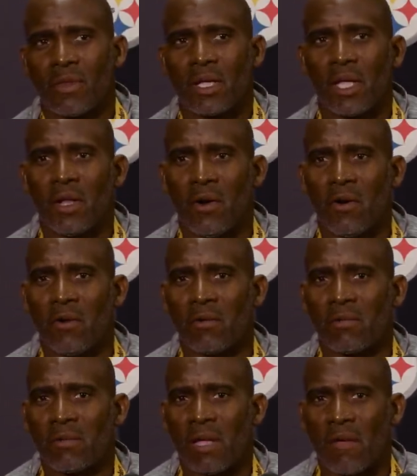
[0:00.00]
you know,
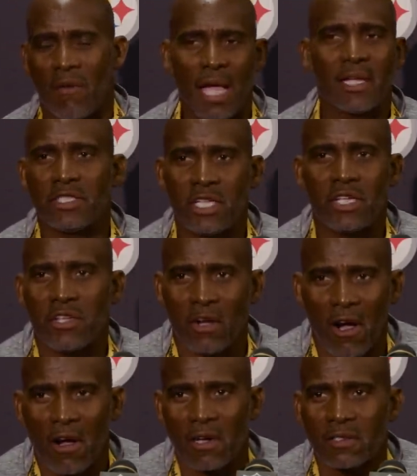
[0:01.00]
if I can take your
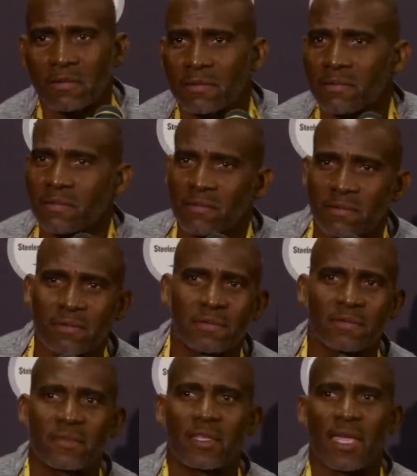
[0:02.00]
heart,
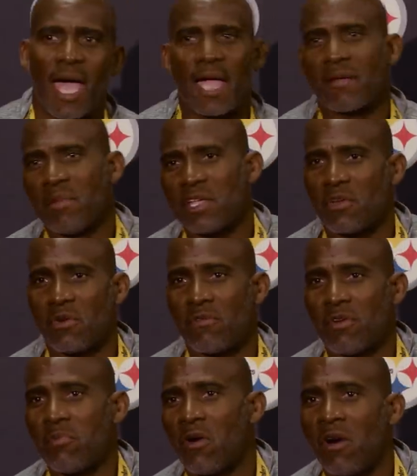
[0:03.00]
I can make you quit
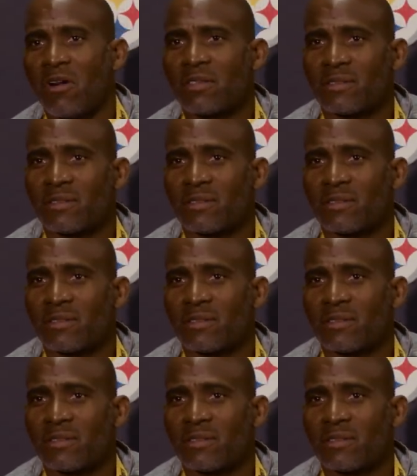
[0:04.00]
football.